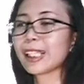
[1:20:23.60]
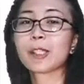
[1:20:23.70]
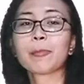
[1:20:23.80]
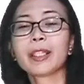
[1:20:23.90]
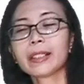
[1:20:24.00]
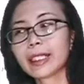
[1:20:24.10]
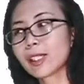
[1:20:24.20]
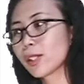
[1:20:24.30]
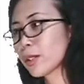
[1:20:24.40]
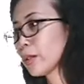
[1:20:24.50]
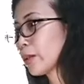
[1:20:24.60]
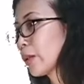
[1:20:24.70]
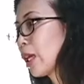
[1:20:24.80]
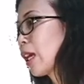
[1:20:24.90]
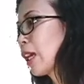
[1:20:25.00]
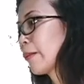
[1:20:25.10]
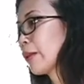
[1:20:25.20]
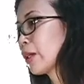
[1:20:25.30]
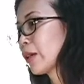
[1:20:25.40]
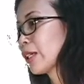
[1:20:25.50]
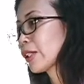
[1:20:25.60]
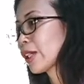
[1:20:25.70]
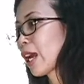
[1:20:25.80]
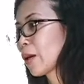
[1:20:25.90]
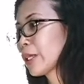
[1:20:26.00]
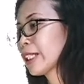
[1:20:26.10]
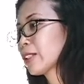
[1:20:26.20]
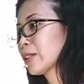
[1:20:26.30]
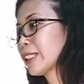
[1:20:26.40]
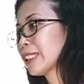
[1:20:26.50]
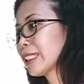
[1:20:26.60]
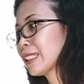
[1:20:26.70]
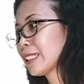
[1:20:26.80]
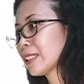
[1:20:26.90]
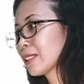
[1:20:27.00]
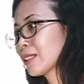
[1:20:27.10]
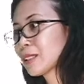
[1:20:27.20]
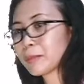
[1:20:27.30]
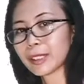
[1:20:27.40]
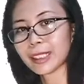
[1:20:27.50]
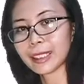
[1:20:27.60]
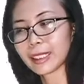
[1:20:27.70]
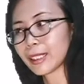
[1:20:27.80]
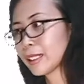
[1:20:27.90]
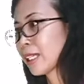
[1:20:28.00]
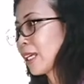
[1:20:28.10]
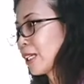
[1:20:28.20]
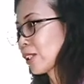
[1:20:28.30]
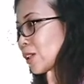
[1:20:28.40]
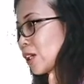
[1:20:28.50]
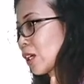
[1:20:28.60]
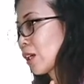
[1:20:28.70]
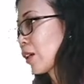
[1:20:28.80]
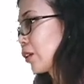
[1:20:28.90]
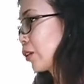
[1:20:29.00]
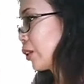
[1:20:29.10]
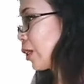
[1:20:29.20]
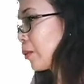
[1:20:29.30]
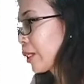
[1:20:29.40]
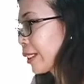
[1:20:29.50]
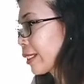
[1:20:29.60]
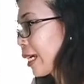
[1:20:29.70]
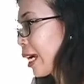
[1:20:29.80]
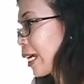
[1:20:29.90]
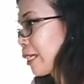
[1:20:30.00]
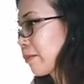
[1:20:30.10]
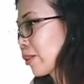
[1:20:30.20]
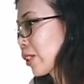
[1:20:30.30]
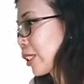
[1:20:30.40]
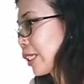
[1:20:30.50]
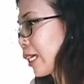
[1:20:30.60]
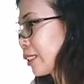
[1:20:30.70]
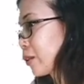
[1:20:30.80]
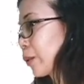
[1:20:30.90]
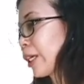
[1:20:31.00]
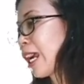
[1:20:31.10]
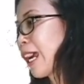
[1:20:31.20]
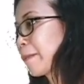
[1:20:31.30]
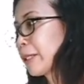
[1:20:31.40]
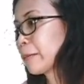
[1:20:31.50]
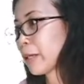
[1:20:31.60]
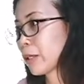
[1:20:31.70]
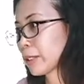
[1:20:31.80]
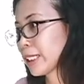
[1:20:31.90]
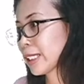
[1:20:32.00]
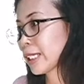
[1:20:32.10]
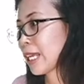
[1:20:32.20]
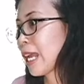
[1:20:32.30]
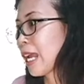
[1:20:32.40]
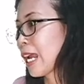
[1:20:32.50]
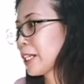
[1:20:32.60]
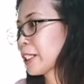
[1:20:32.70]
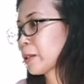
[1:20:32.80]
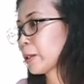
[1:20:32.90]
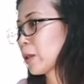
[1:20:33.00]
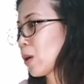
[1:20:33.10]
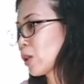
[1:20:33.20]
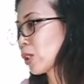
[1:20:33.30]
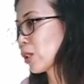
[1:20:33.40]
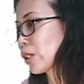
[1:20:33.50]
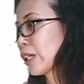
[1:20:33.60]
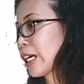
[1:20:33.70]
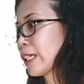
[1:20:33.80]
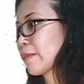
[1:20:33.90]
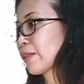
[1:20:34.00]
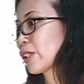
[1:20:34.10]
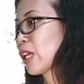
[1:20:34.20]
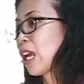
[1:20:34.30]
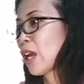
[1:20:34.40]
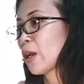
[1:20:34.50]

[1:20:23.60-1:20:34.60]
experience clue, because according to the details presented, there were times that we're happy about it, and there were also times